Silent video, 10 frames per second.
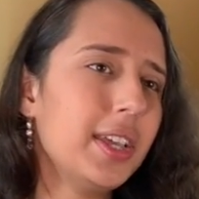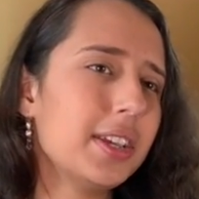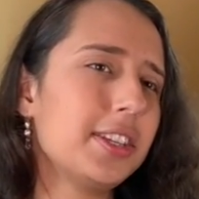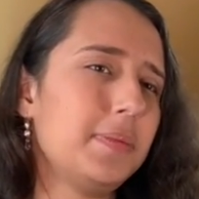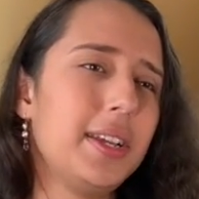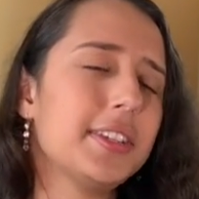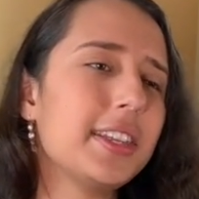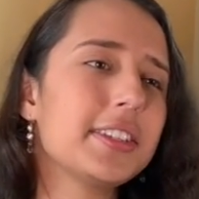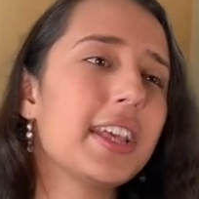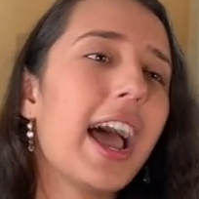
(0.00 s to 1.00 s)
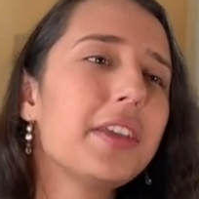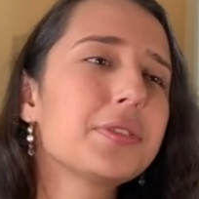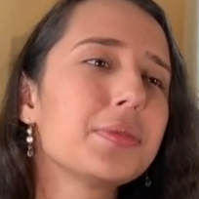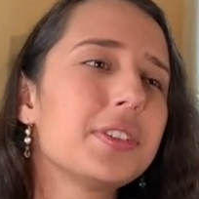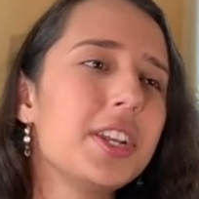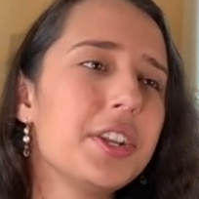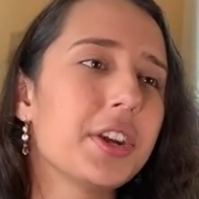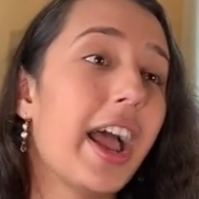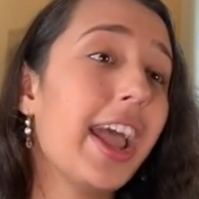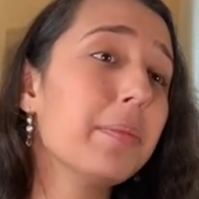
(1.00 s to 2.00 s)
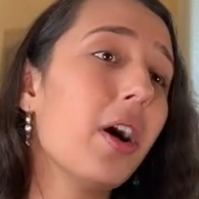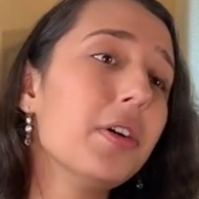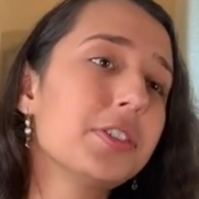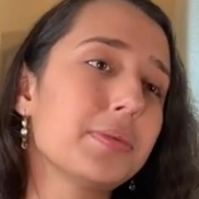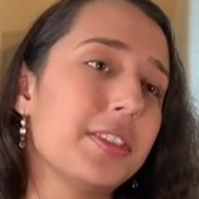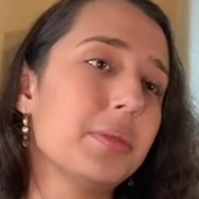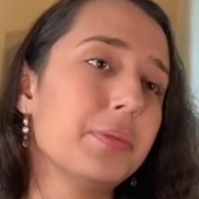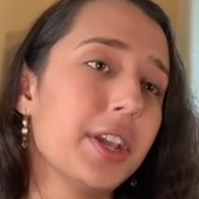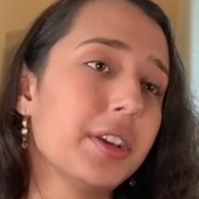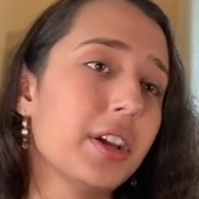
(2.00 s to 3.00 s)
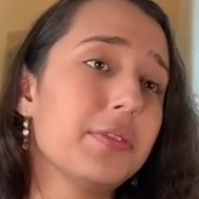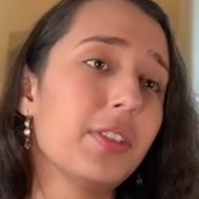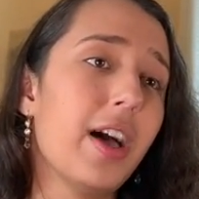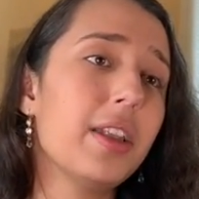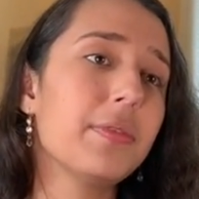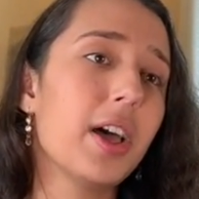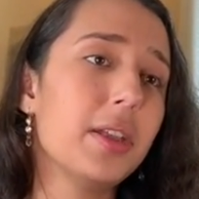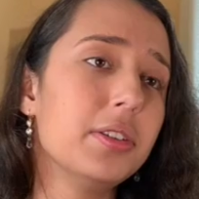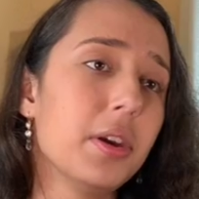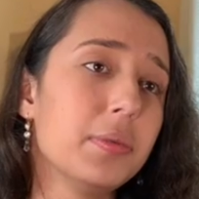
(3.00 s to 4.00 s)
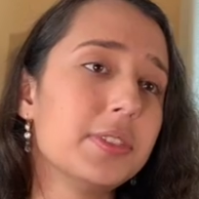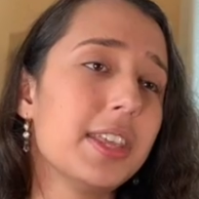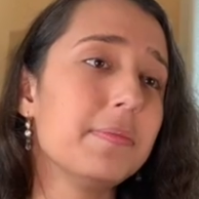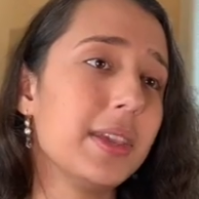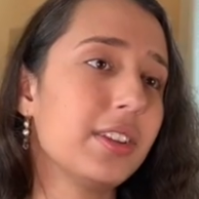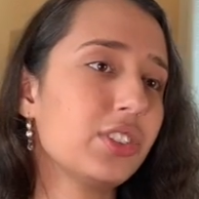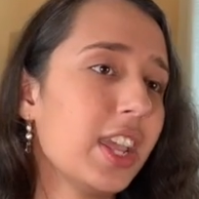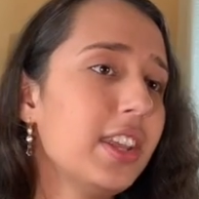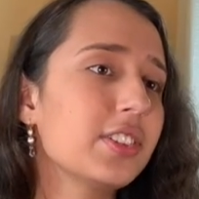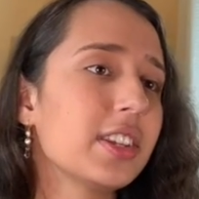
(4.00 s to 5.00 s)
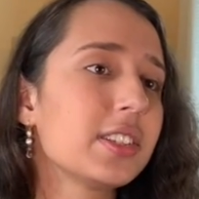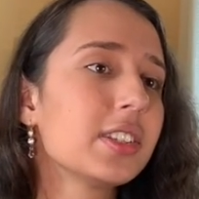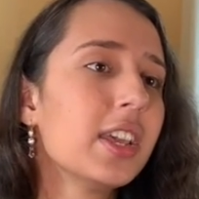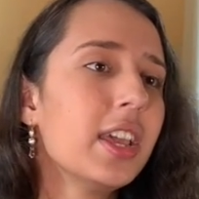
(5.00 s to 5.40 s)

is because as a high school senior, I am also at the brink of a lot of unknowns and big changes,